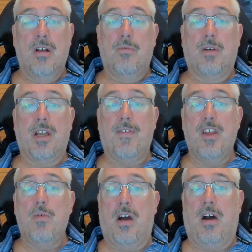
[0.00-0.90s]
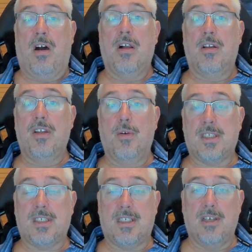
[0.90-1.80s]
Whatever you are, you are
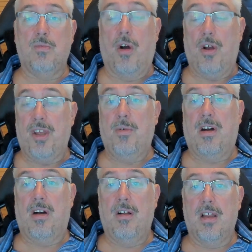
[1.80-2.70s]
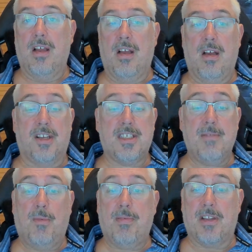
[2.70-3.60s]
still what you are. Uh, and a
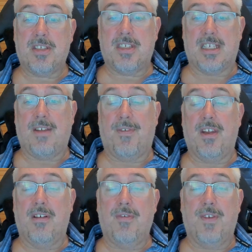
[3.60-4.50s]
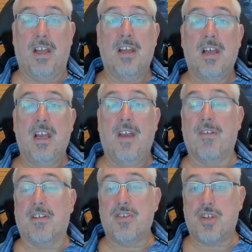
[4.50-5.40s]
simple blood test, if you know, if you if
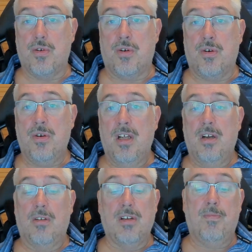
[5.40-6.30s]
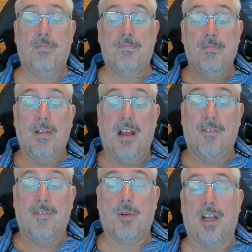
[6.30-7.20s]
you're unsure, or a little,
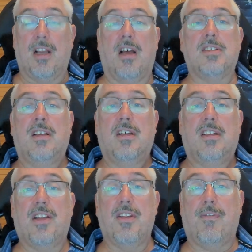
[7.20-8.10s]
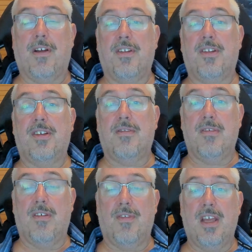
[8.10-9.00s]
have a quick glance down the front of the
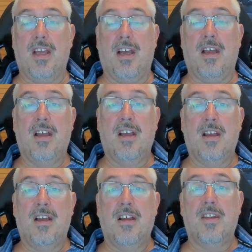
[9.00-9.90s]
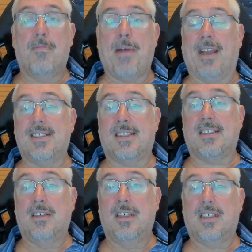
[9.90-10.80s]
of the uh, the
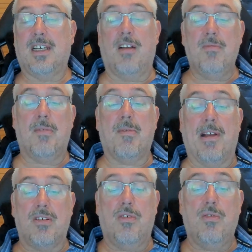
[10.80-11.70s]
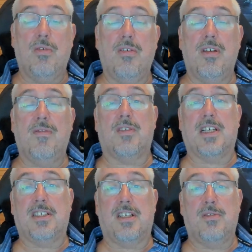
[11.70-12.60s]
pants. You see, open up the pants. Oh look, you've got
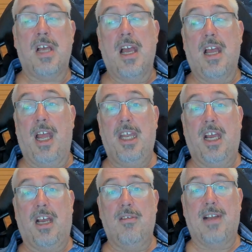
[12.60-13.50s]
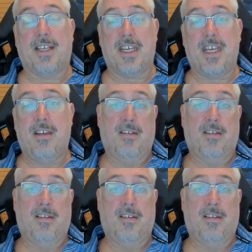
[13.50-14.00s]
testicles. In you go, laddie.